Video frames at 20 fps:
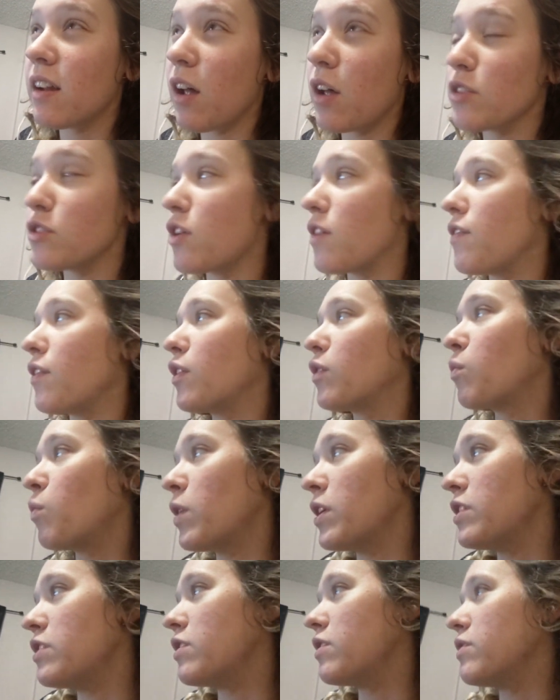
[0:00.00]
Also, I've heard
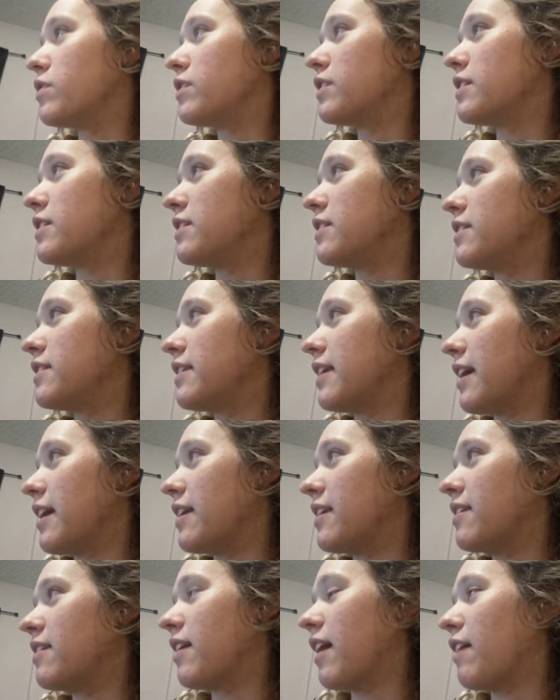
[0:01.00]
Windows is
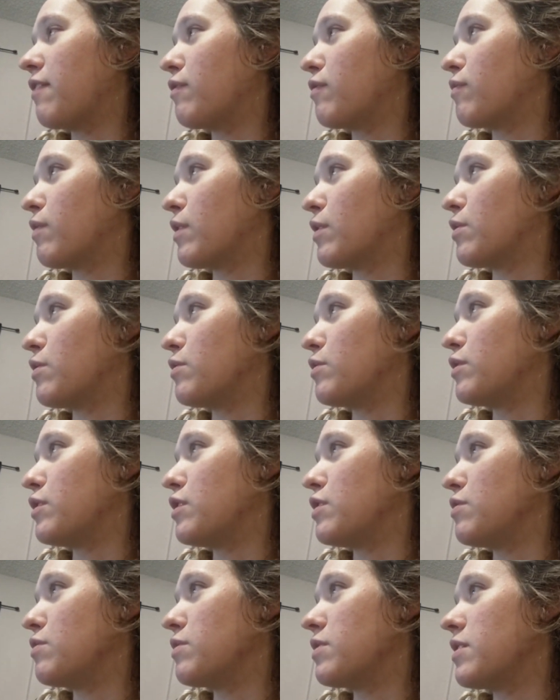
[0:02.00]
dead. I have a friend who used
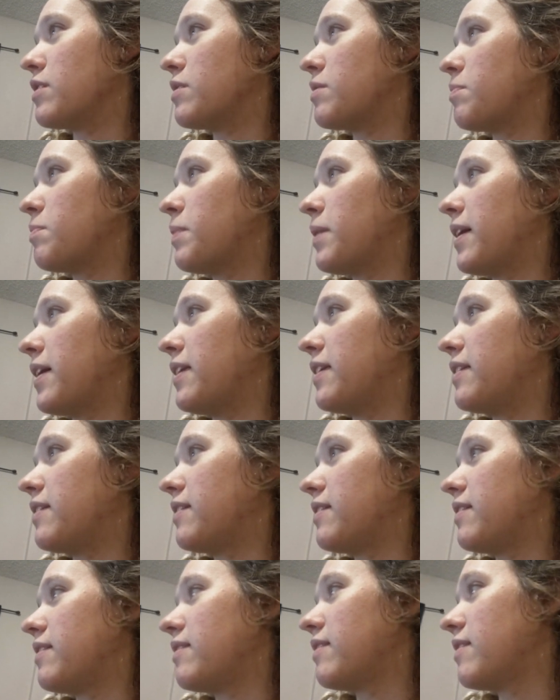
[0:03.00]
to use it, but
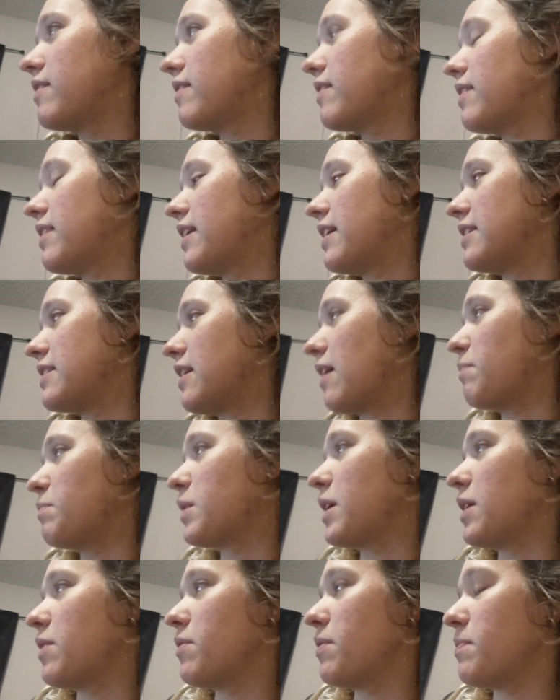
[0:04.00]
they
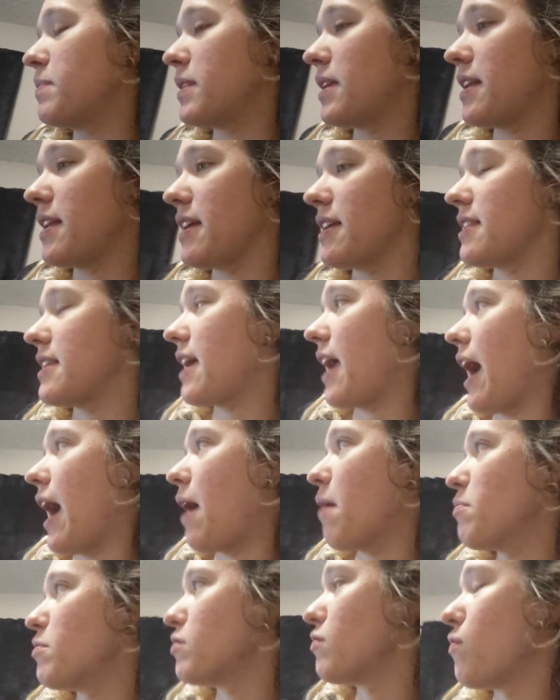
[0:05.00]
stopped updating the
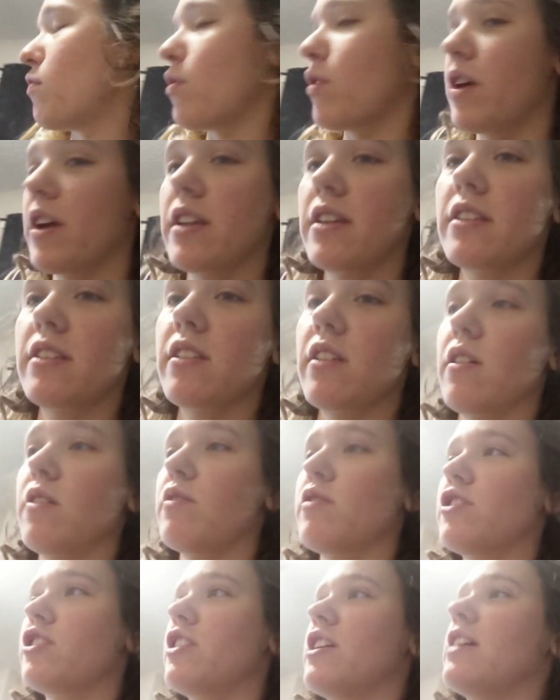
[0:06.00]
apps for it,
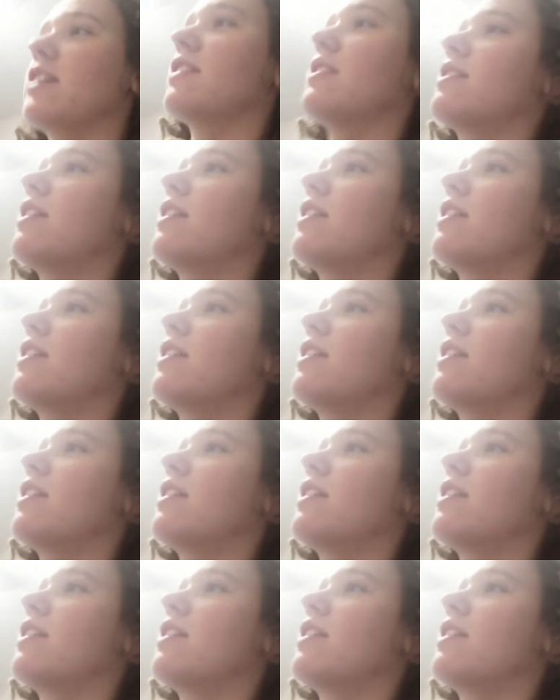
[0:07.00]
so she had to